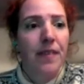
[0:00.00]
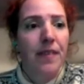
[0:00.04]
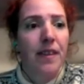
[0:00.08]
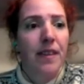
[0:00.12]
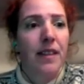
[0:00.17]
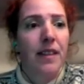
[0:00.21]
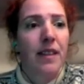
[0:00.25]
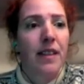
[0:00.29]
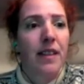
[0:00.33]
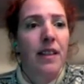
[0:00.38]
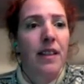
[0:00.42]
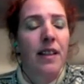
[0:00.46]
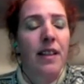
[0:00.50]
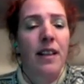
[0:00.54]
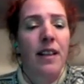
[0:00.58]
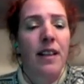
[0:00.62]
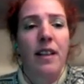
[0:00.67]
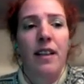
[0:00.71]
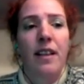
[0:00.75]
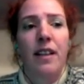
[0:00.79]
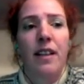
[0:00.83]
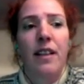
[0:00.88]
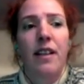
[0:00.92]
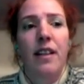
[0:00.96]

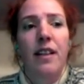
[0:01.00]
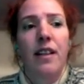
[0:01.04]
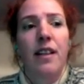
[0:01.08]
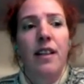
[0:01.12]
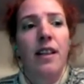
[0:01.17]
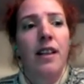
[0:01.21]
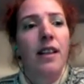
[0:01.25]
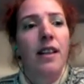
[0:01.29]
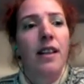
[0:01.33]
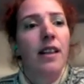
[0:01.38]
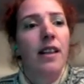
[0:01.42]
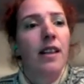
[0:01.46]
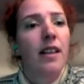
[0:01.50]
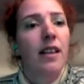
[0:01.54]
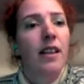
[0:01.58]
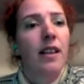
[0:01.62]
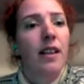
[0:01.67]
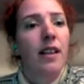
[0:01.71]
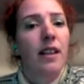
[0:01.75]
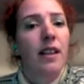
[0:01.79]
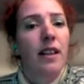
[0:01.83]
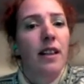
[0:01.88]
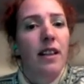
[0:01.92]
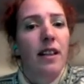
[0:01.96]

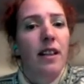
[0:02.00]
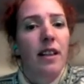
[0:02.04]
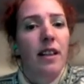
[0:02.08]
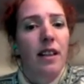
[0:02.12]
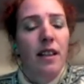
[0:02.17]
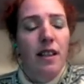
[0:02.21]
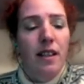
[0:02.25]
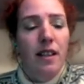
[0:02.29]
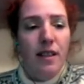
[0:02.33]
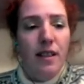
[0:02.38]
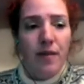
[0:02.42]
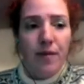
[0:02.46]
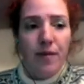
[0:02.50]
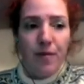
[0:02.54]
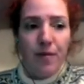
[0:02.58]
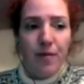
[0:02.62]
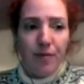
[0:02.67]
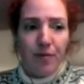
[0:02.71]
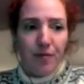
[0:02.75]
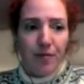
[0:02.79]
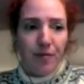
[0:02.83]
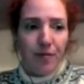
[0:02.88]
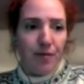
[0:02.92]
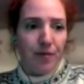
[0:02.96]

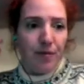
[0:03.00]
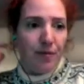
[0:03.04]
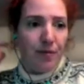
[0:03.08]
(silence)